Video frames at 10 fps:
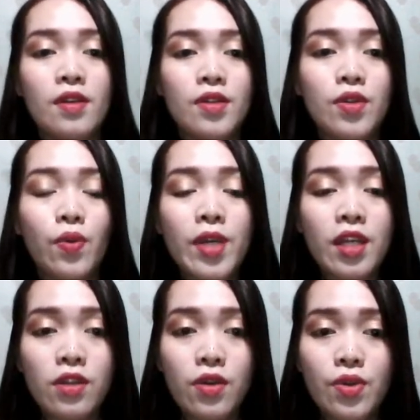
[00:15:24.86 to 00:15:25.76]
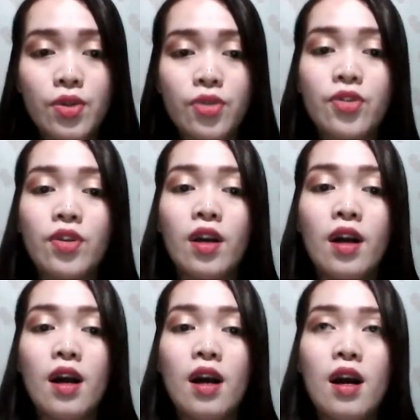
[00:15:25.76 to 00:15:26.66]
So we can use
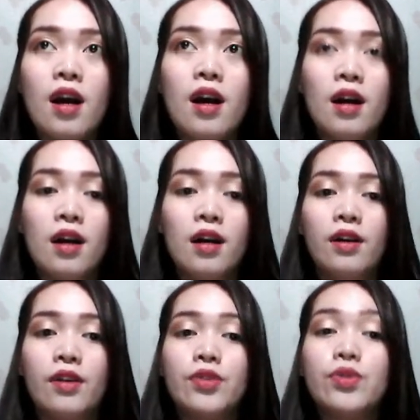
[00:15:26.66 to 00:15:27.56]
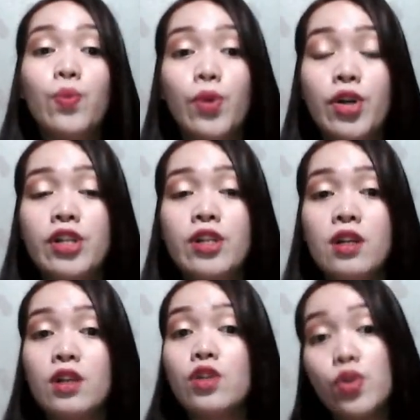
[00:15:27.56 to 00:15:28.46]
the word
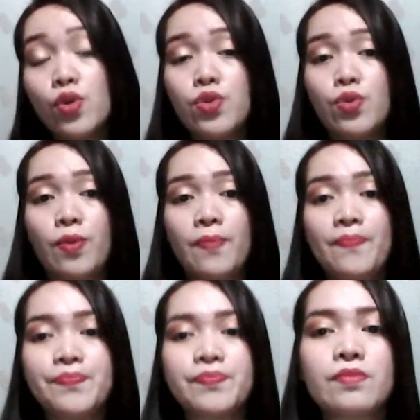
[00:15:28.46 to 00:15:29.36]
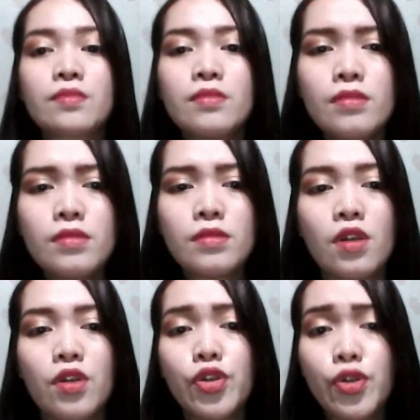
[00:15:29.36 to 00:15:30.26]
due to.
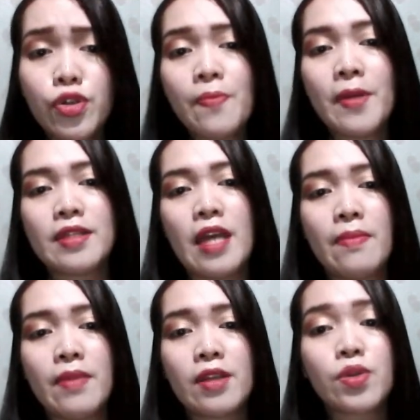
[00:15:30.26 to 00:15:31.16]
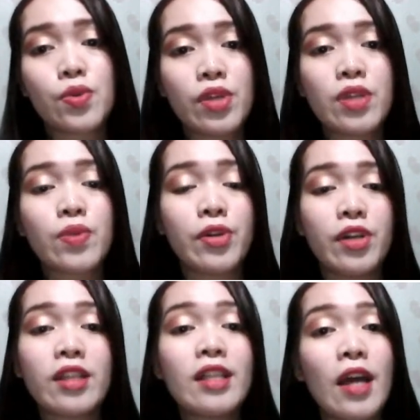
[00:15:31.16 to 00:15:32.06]
Due to pandemic, students were
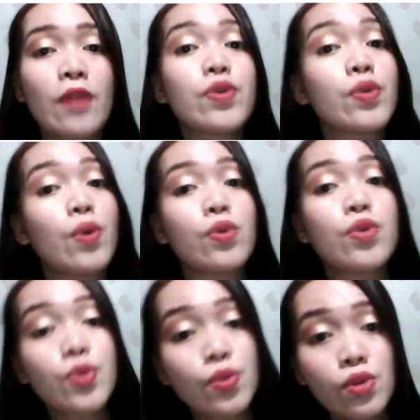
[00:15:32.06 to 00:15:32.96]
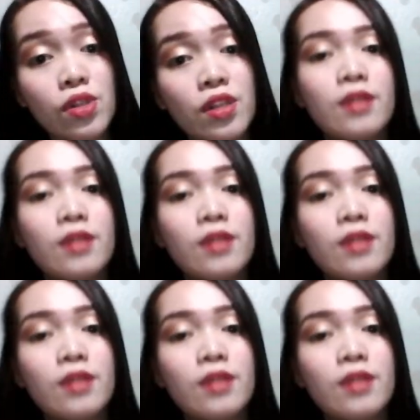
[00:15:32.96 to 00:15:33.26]
not allowed to go to school.